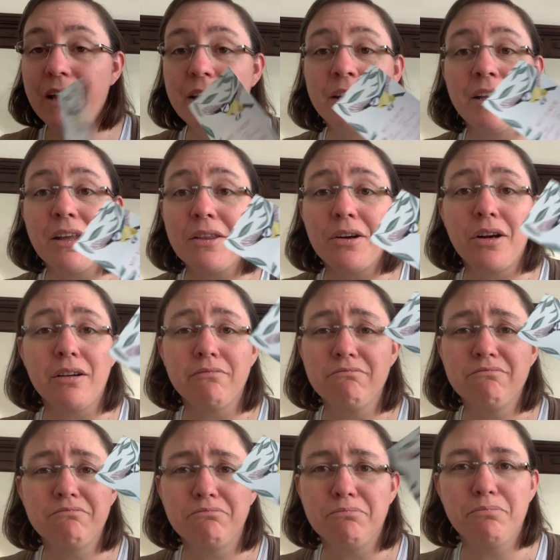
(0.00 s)
another
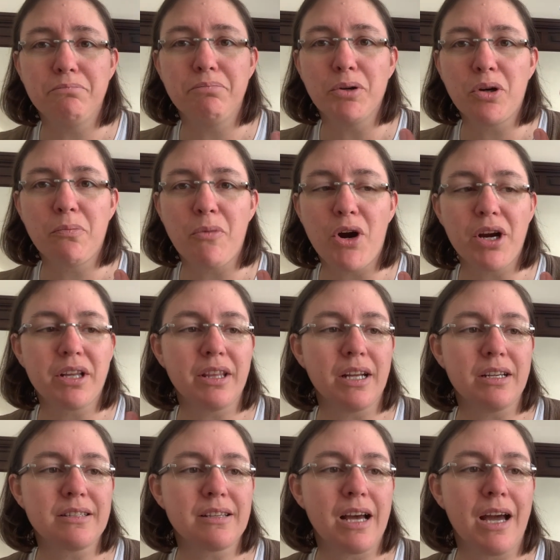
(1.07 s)
bookmark that
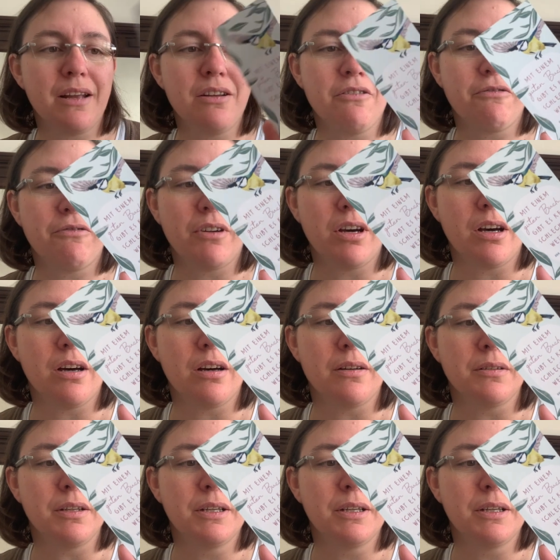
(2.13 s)
is kind of uh,